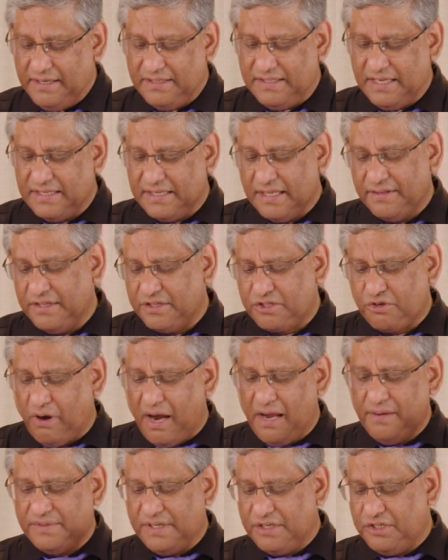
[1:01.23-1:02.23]
It says, and the
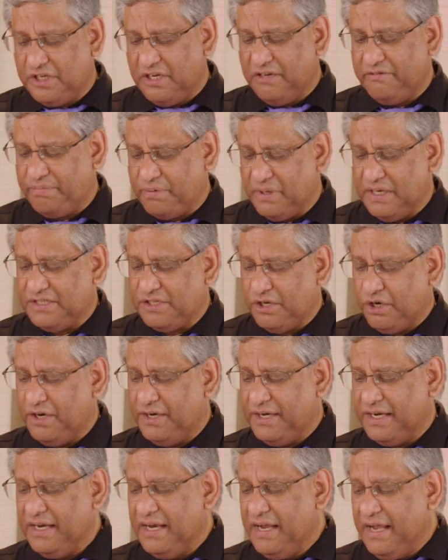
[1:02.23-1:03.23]
scribes and chief priests
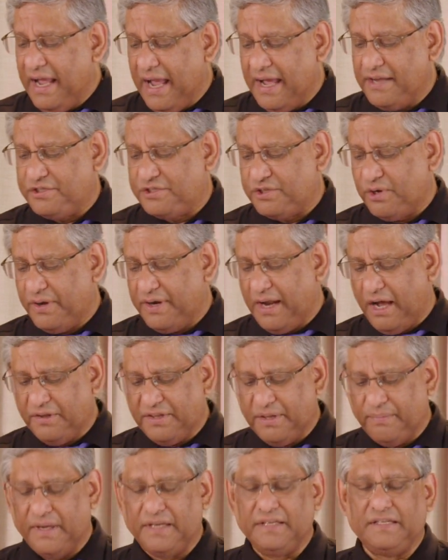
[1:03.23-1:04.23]
heard it and sought how
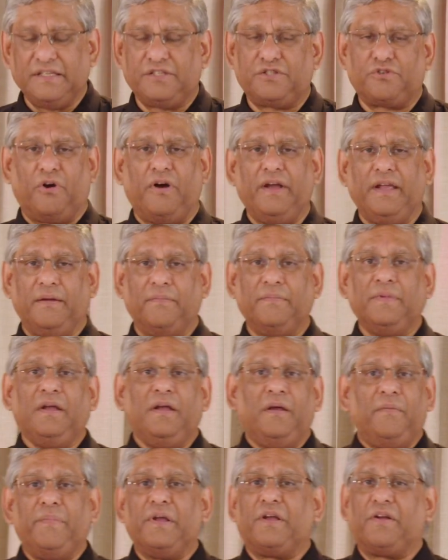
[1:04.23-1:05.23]
they might destroy him
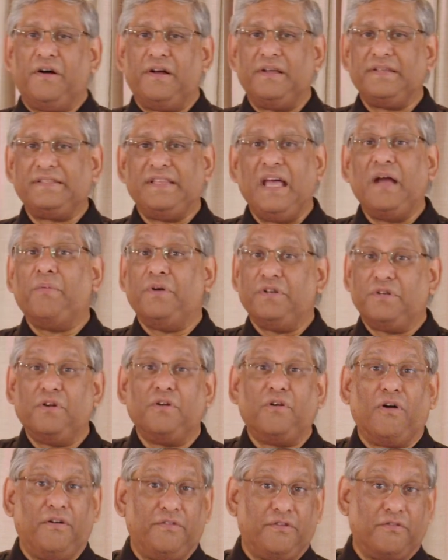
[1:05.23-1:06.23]
because they were
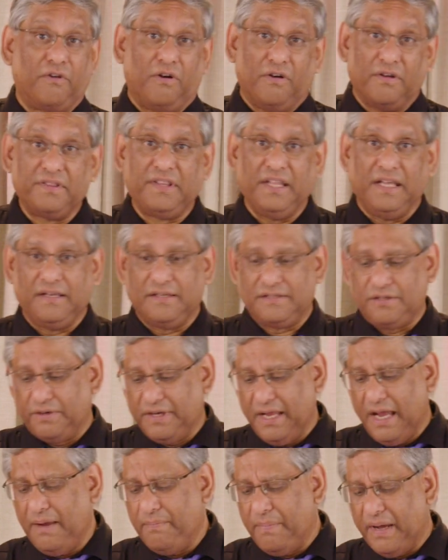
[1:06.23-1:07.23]
doing all the wrong things,
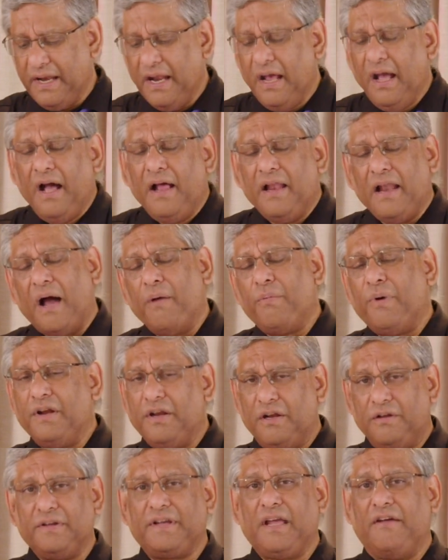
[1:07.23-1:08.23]
okay? But I want
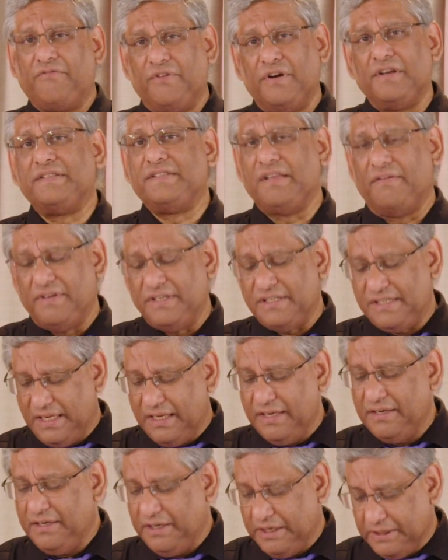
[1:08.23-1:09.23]
to look at verse
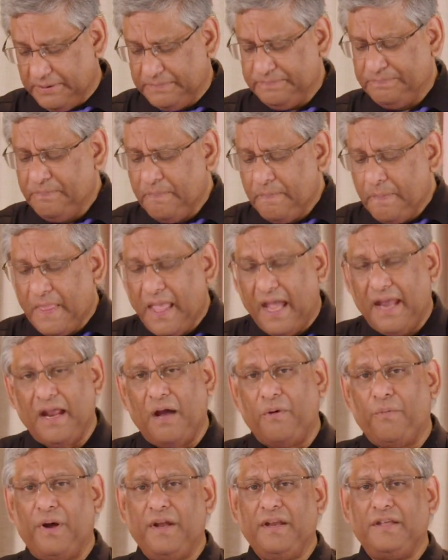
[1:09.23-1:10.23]
17 here, and
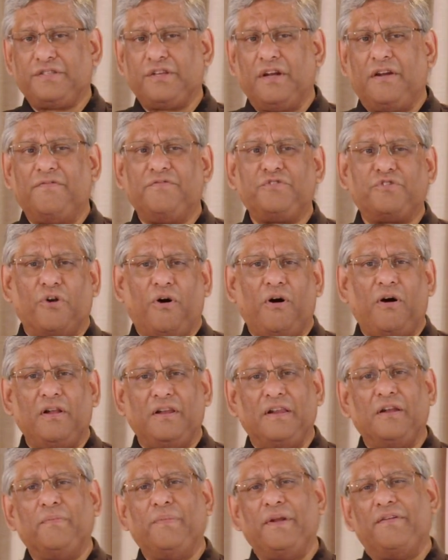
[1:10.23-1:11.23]
I want to sort of draw a
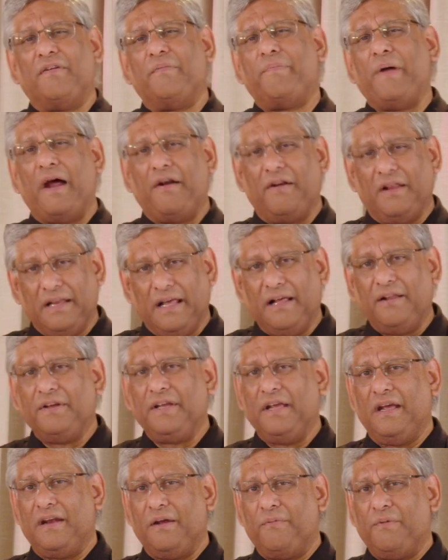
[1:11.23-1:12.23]
little bit of a parallel
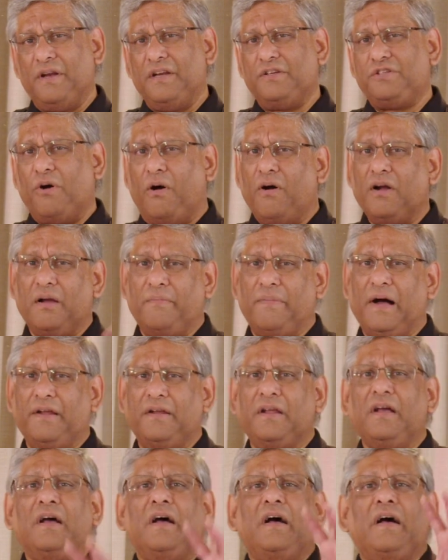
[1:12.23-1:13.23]
here, and I want to talk
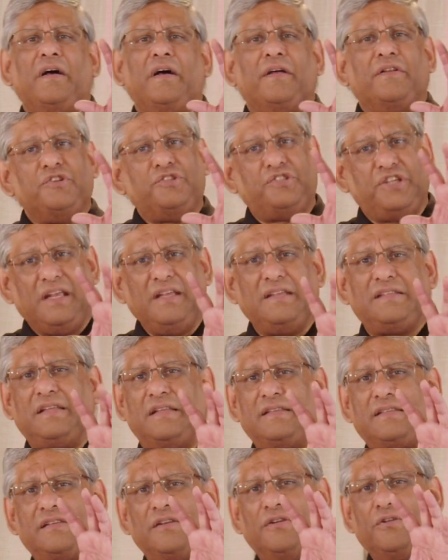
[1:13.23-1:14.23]
about
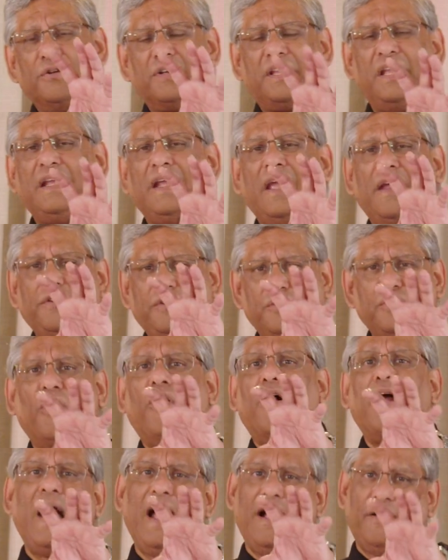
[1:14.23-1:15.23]
Jesus looking at
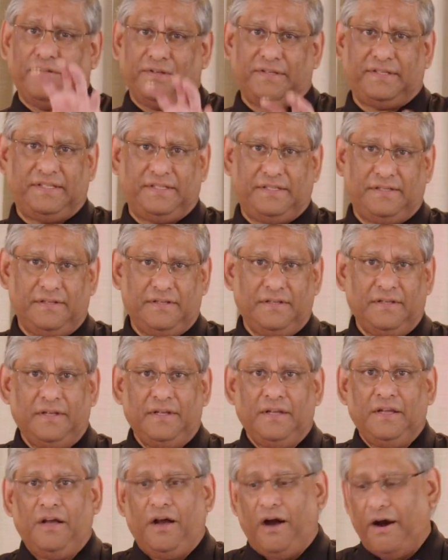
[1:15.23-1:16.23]
your house.
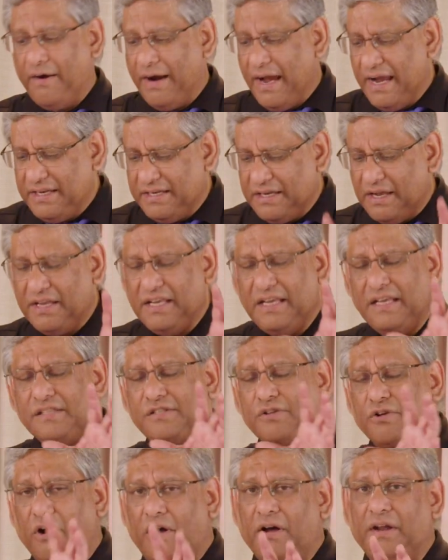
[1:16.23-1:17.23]
All right, now he's
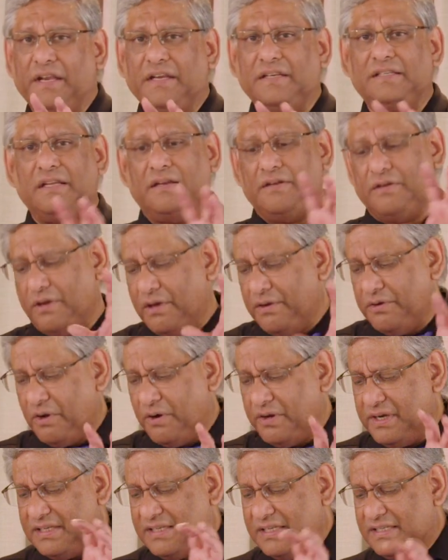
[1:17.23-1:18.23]
gone into,
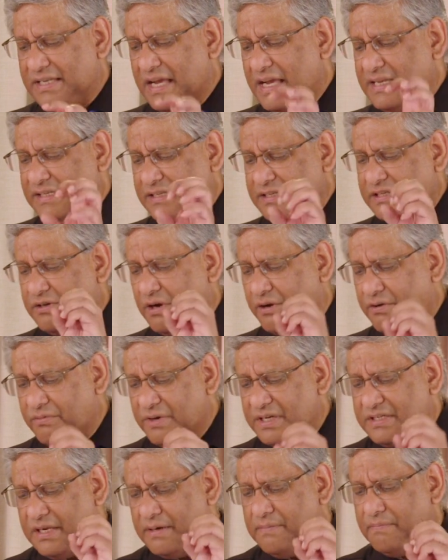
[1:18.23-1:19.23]
notice it says, it's not
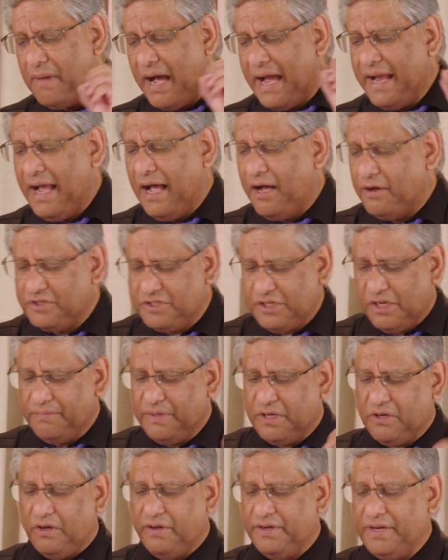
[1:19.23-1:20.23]
written, my house shall
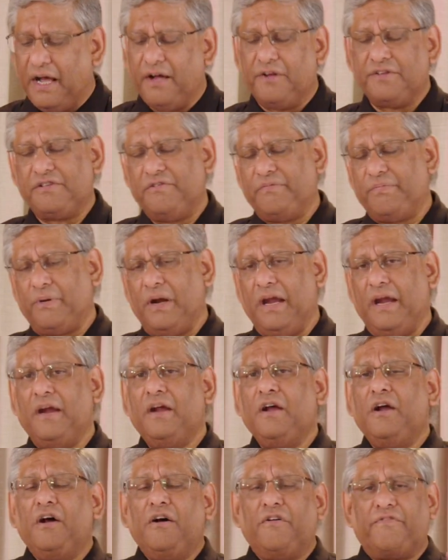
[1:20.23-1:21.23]
be called a house of prayer
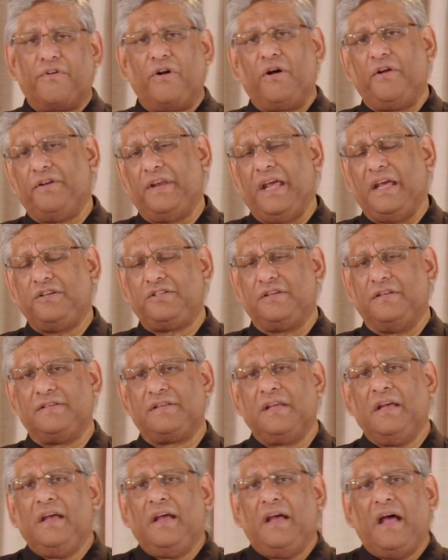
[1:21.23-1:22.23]
for all nations.